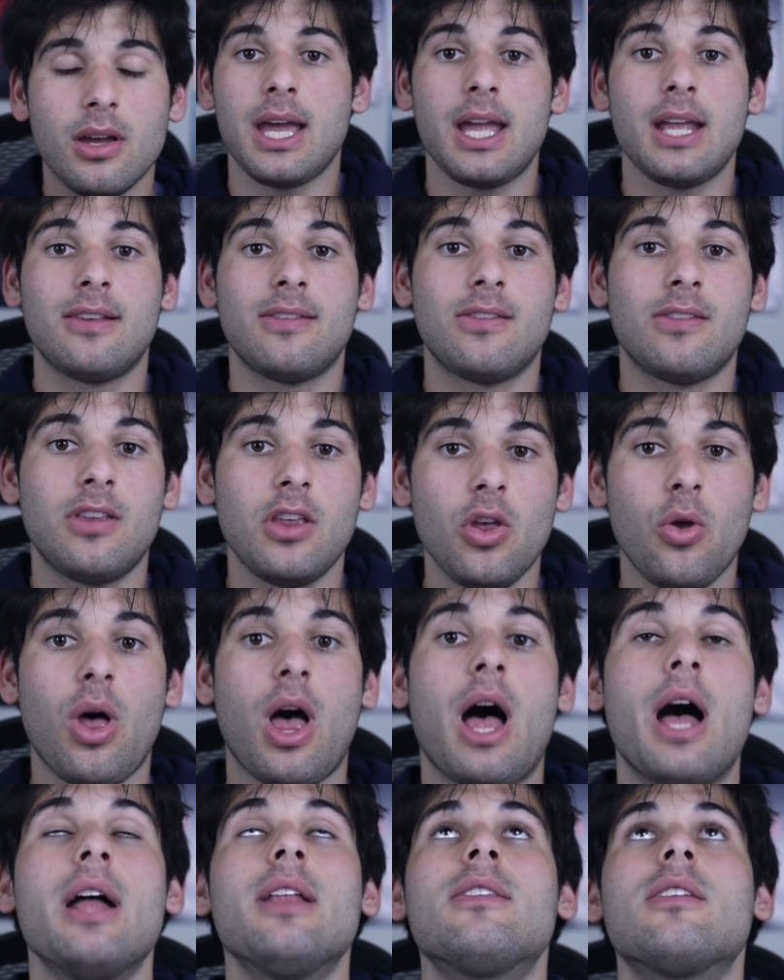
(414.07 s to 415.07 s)
It's
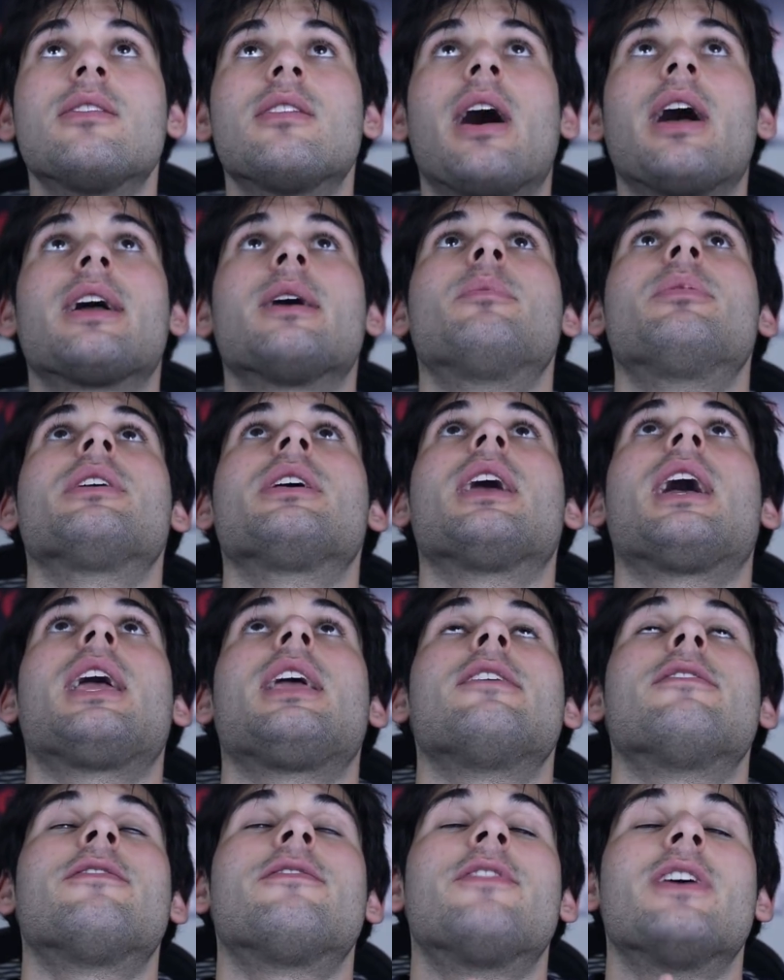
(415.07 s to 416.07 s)
still undeniably
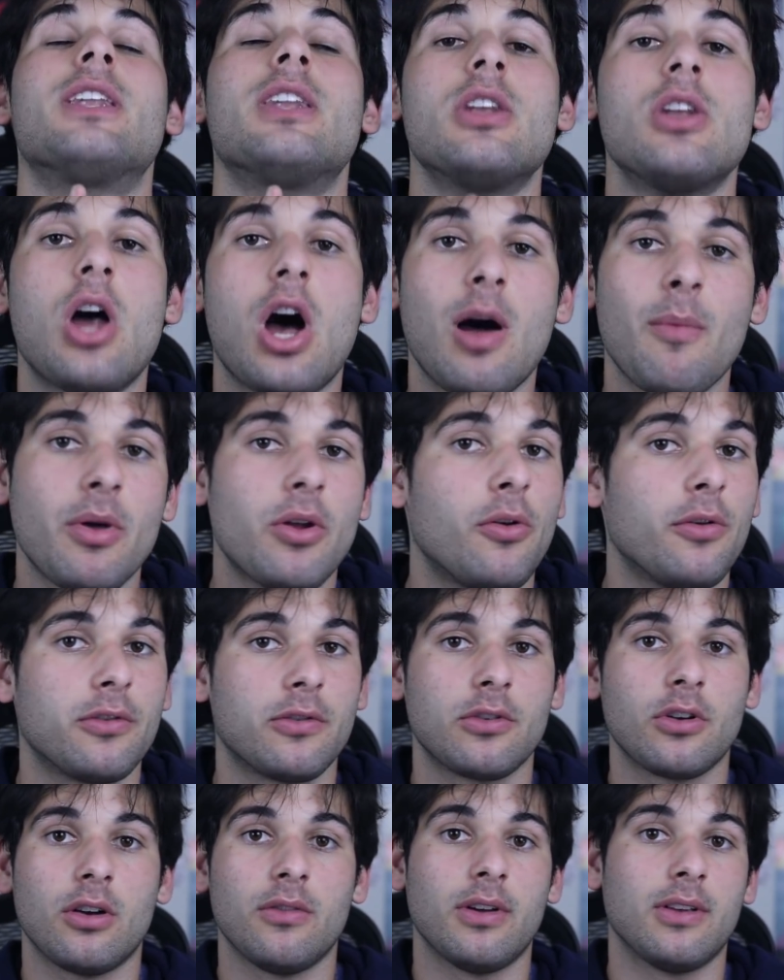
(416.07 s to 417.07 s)
a phenomenal
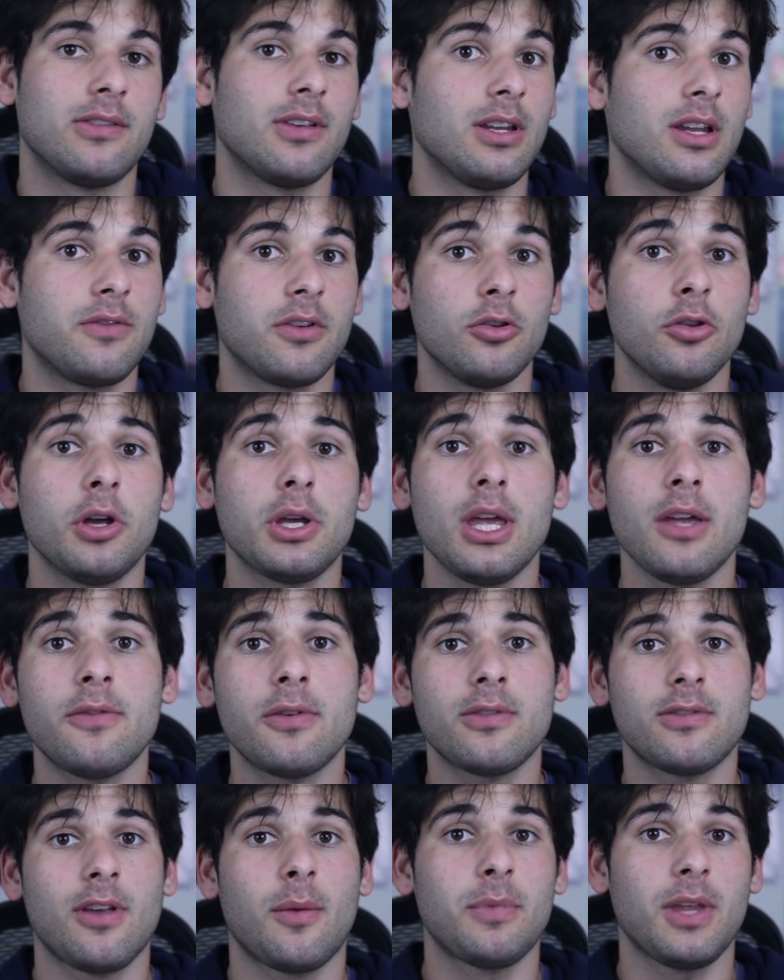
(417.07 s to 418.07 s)
service, and if you're looking
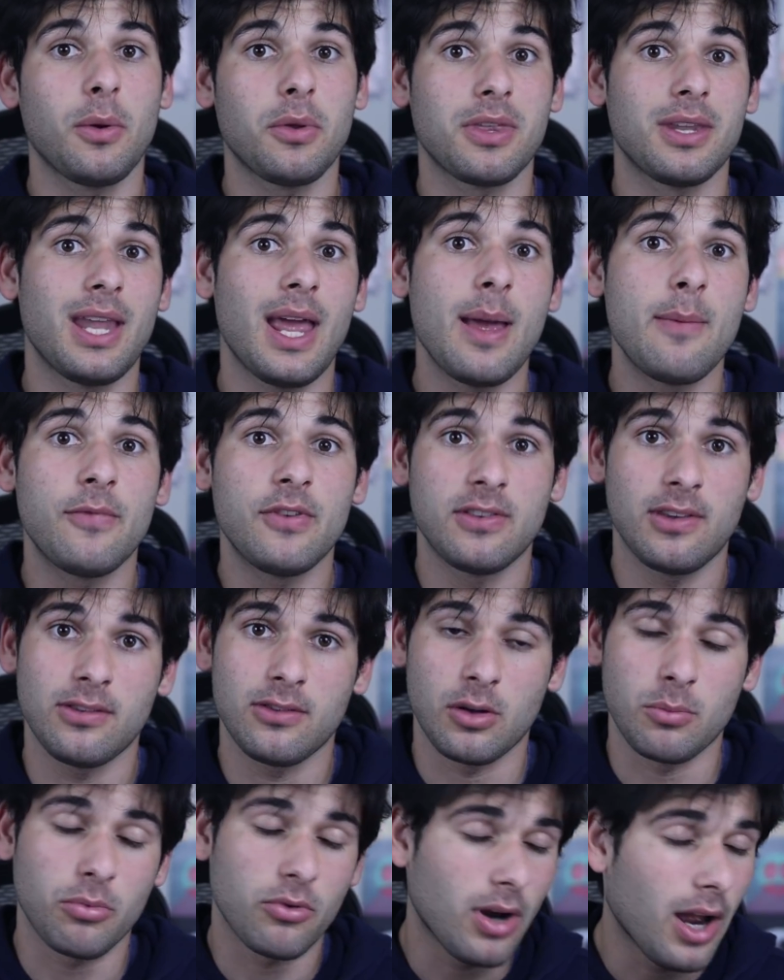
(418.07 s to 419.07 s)
for something with an
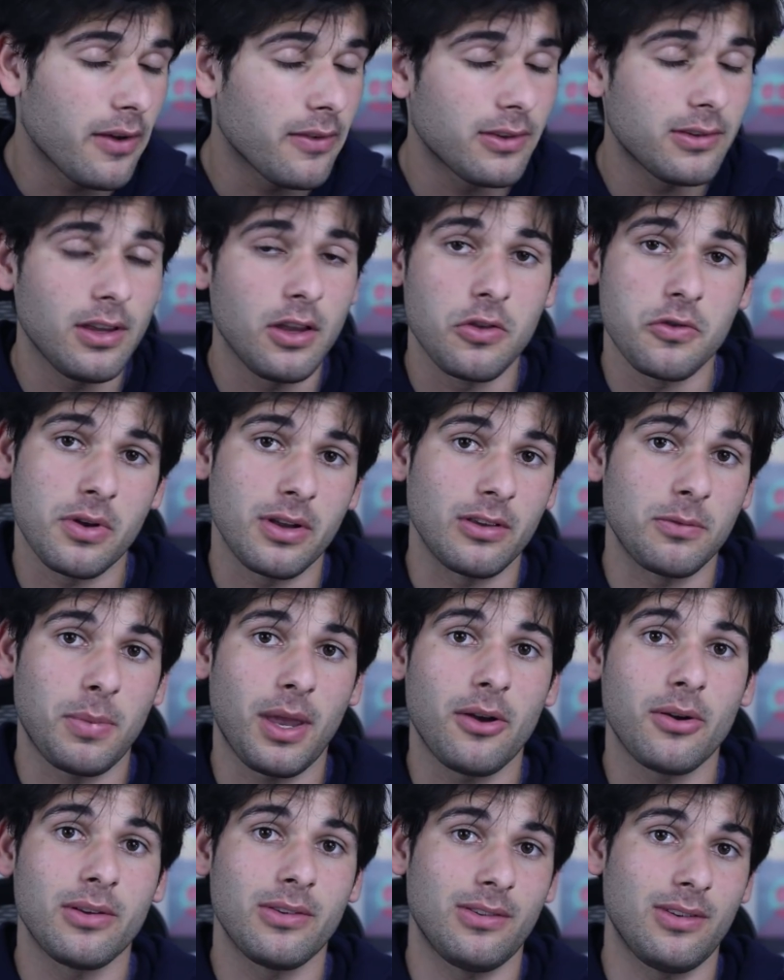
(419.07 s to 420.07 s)
emphasis on privacy and
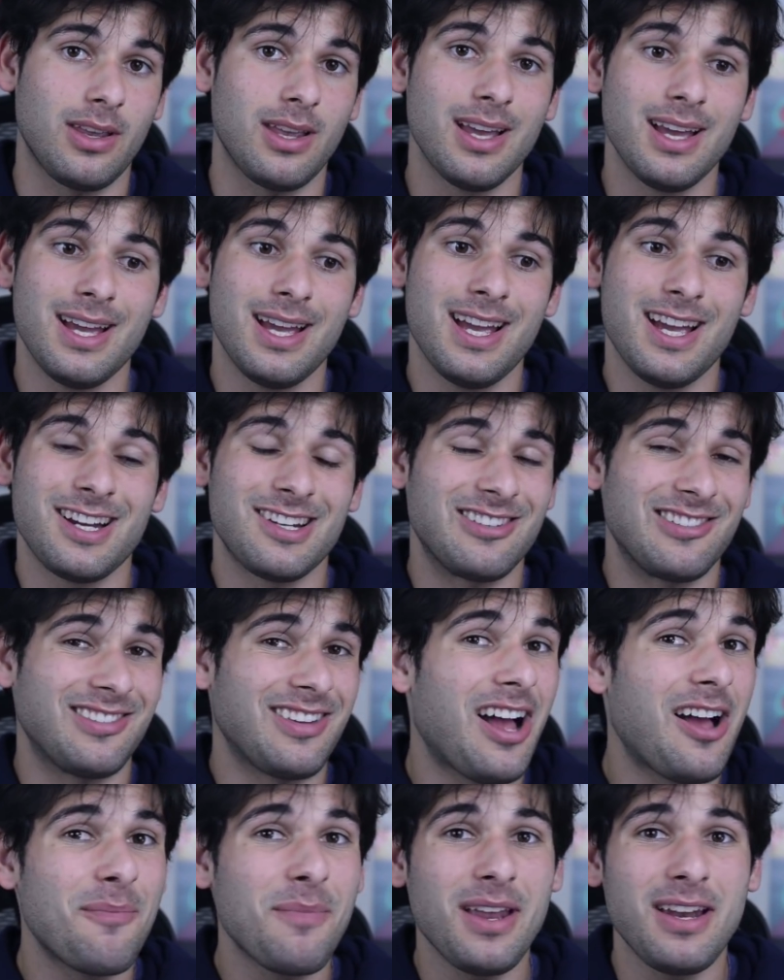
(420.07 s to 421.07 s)
transparency, there's
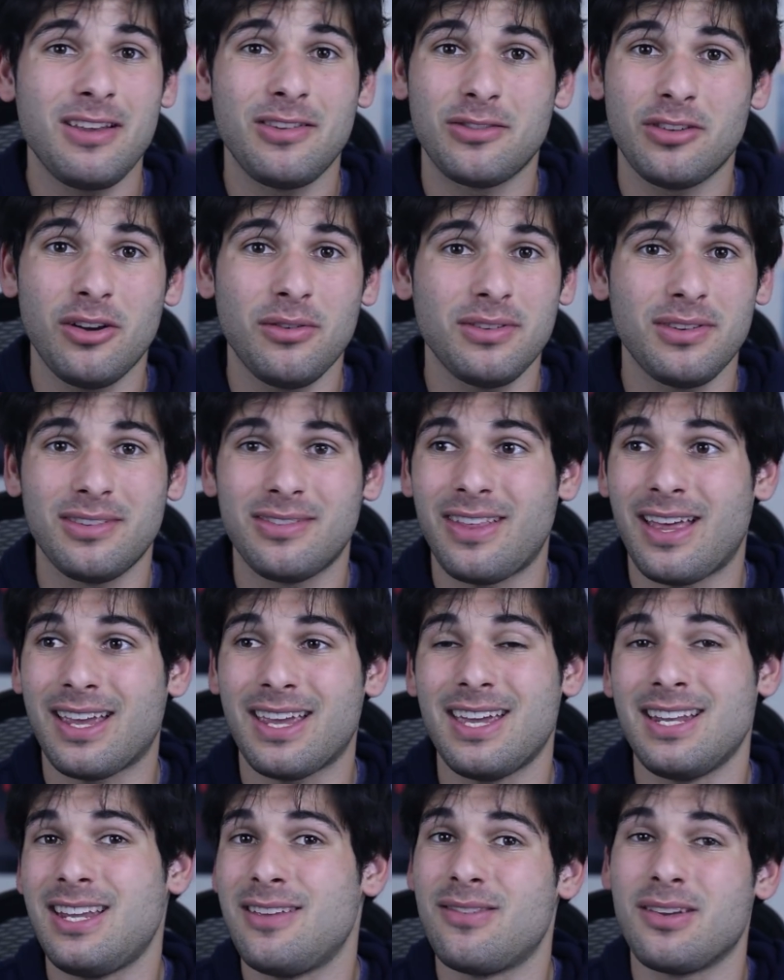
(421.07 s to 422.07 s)
not many services
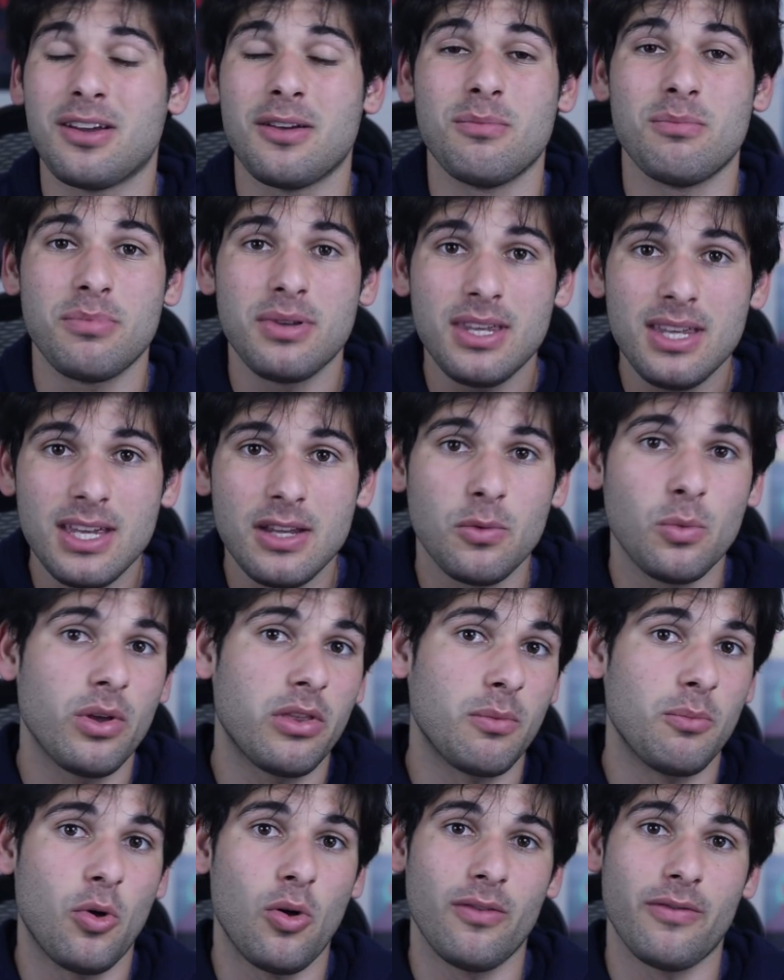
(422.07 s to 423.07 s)
that can even compete
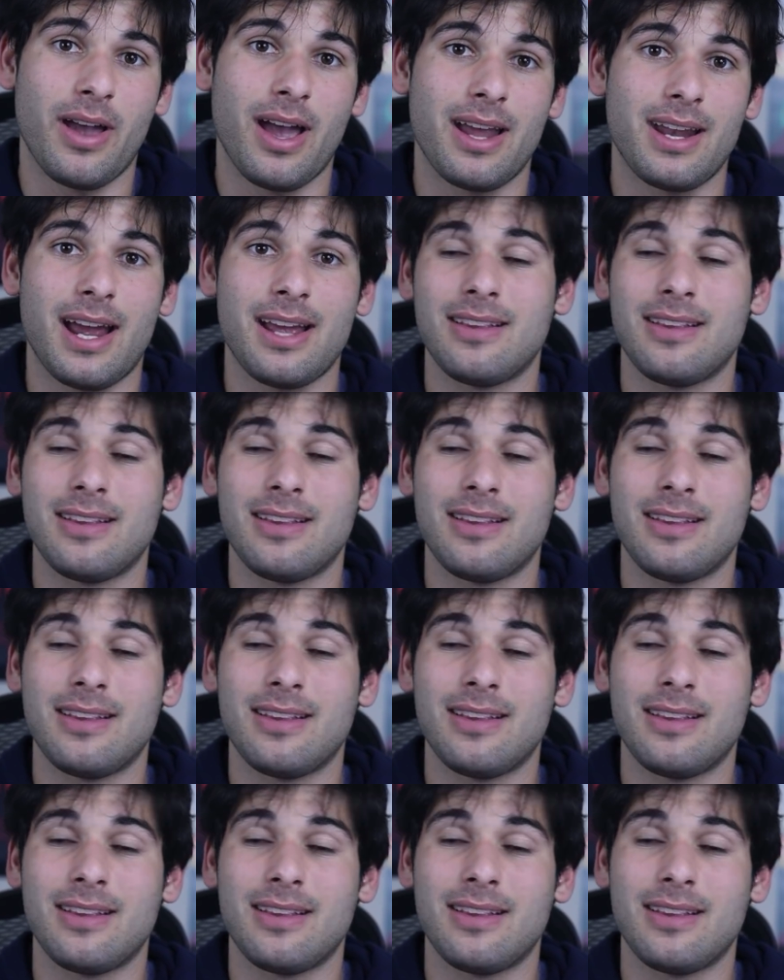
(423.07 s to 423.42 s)
with Mullvad.